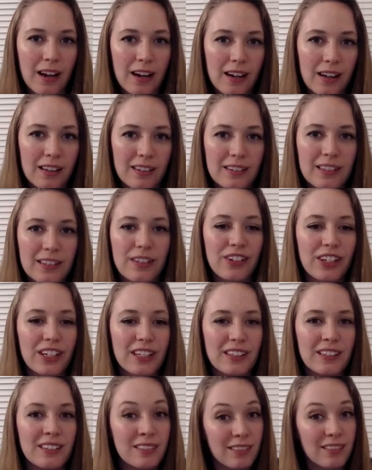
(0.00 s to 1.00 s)

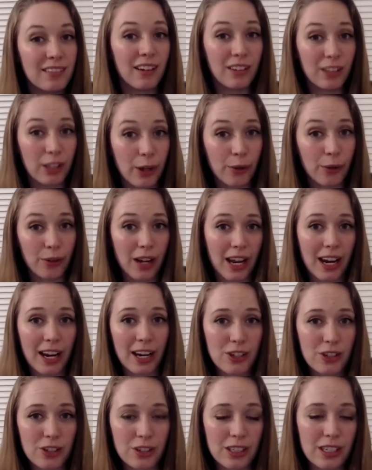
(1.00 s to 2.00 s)
living alone
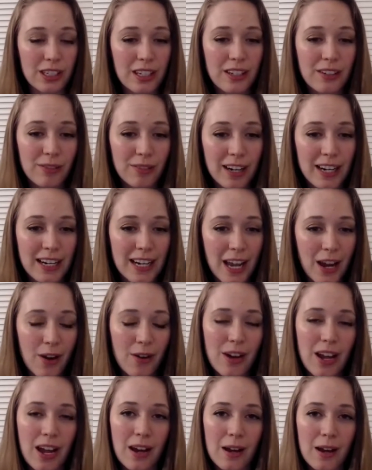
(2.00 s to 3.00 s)
actually right now,
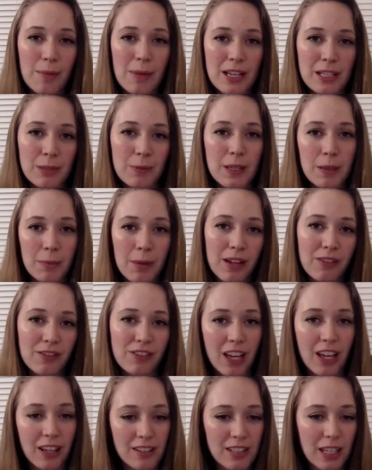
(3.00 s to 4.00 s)
as me and my
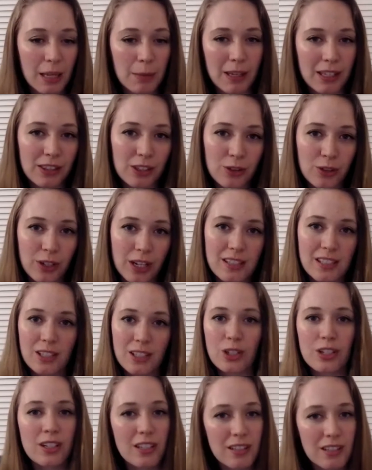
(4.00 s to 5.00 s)
fiance make the
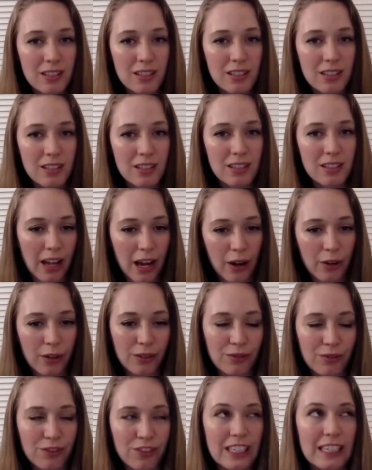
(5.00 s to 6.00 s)
transition. He's still out in
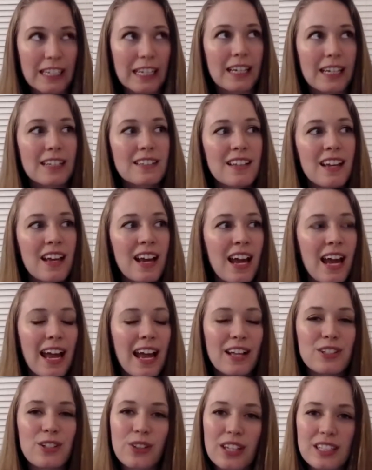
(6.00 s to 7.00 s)
Phoenix.
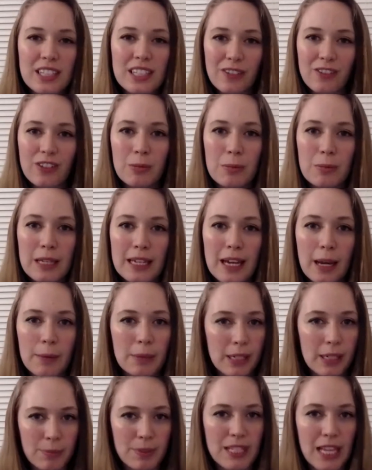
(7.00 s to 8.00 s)
And so that's given me, I mean,
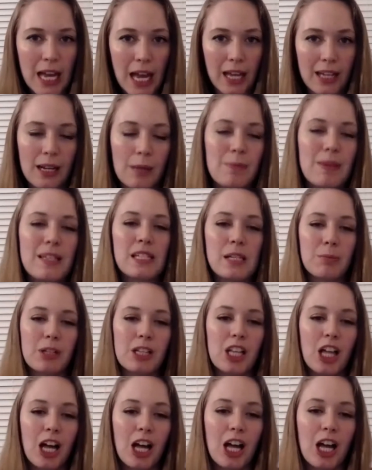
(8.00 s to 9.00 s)
I'm sad, I miss him a
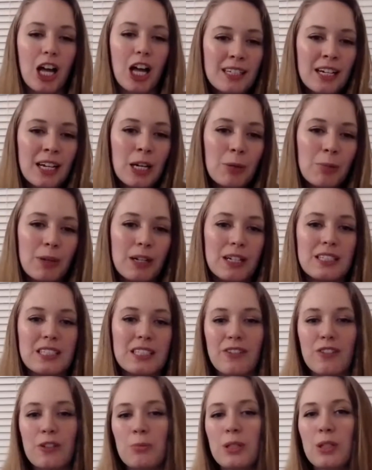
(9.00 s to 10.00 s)
lot, but it's
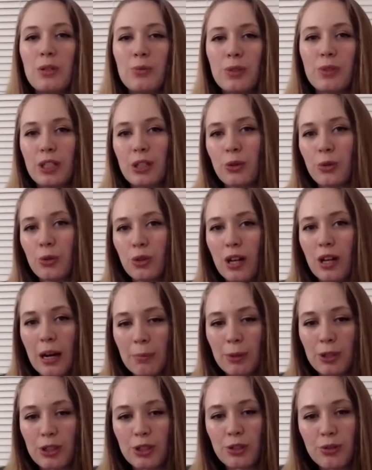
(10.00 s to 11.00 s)
given me a really cool
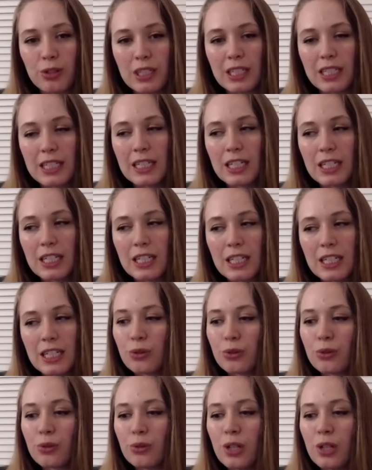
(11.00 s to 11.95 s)
opportunity to